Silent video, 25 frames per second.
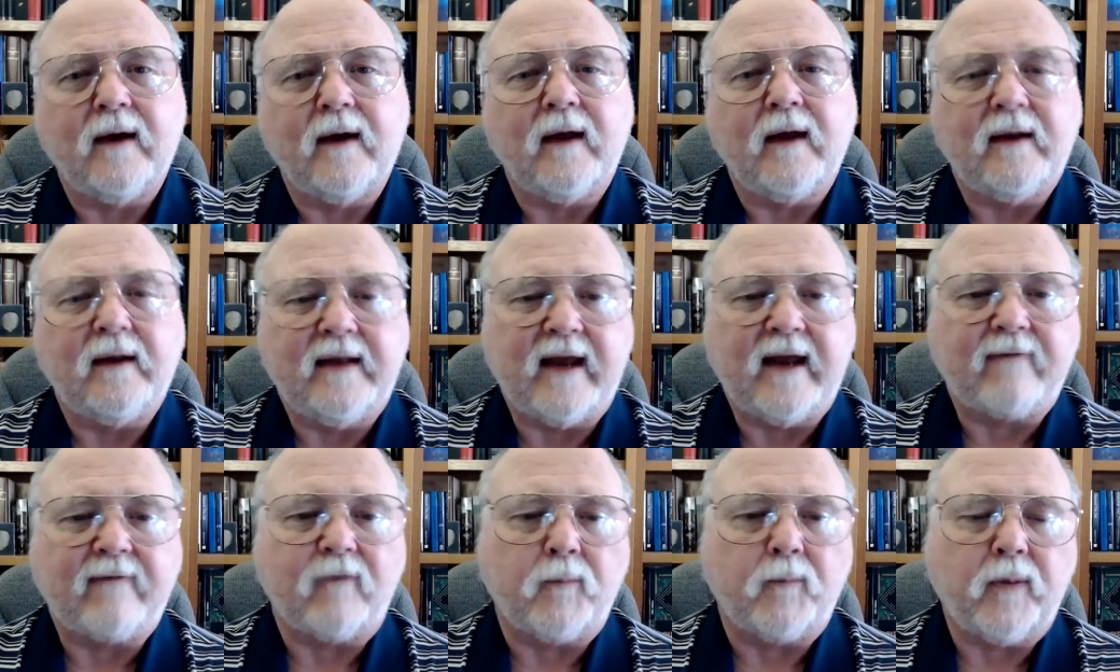
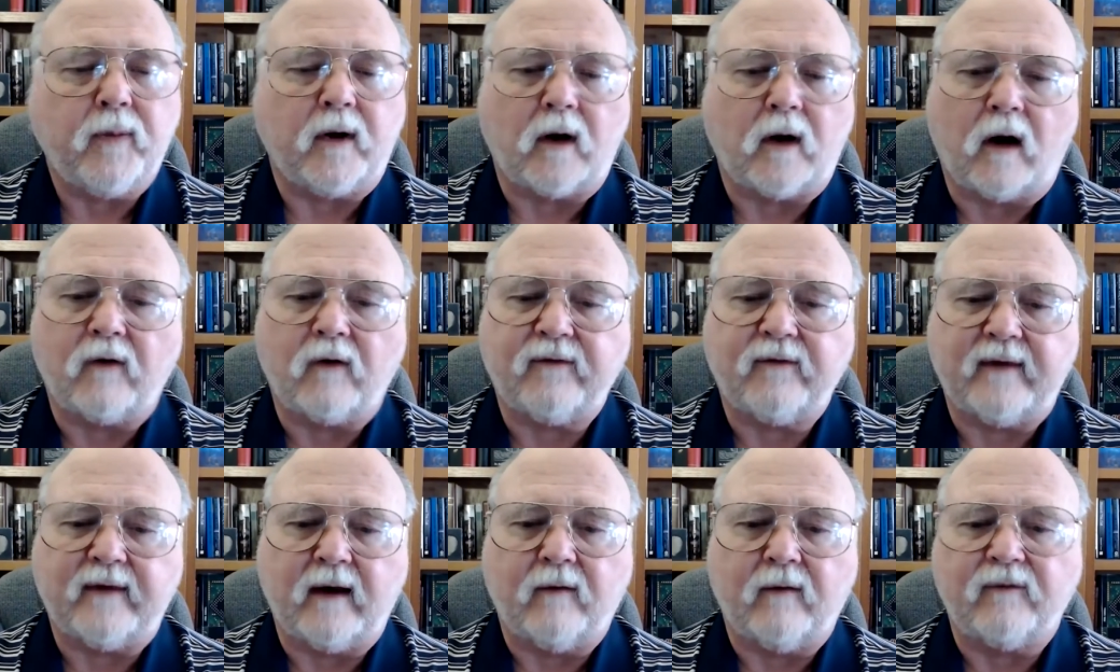never put
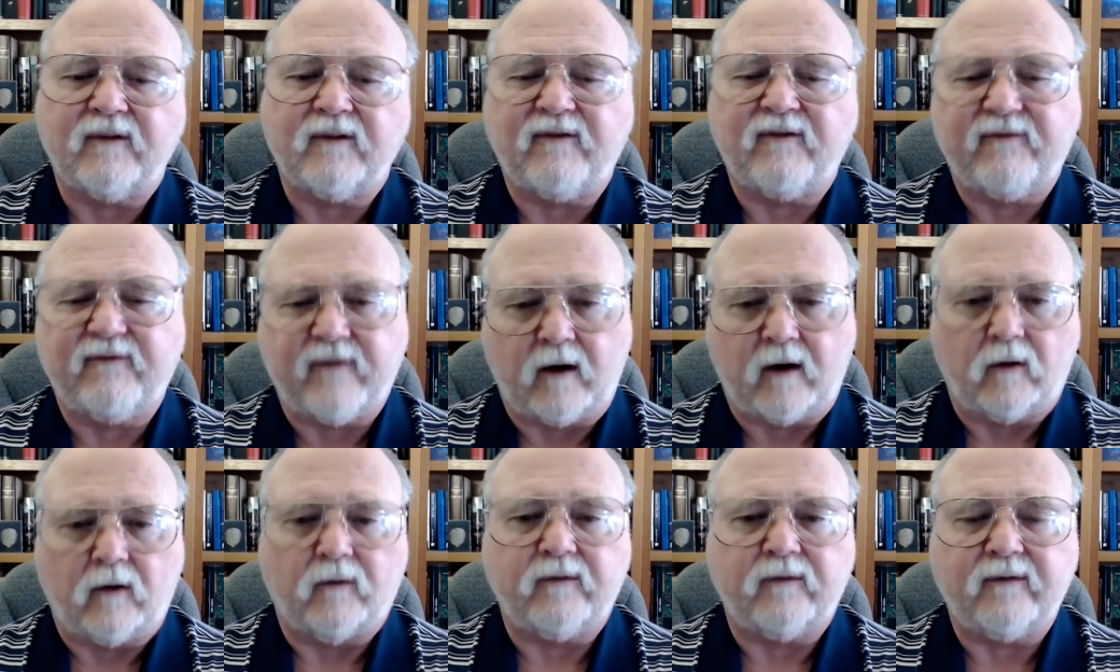ourselves
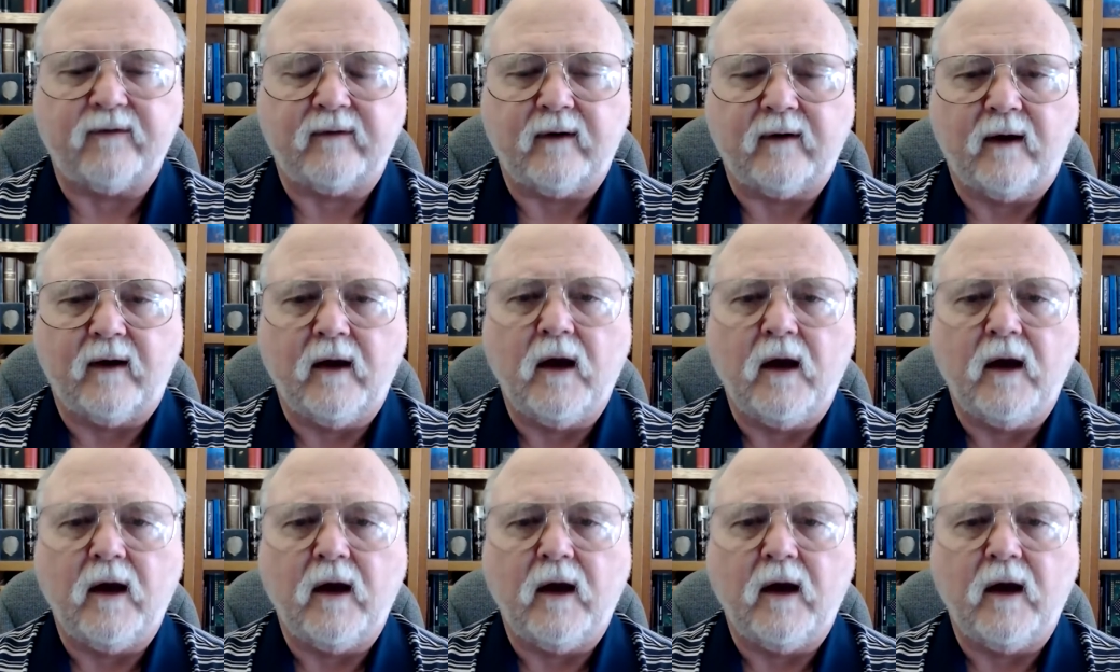first.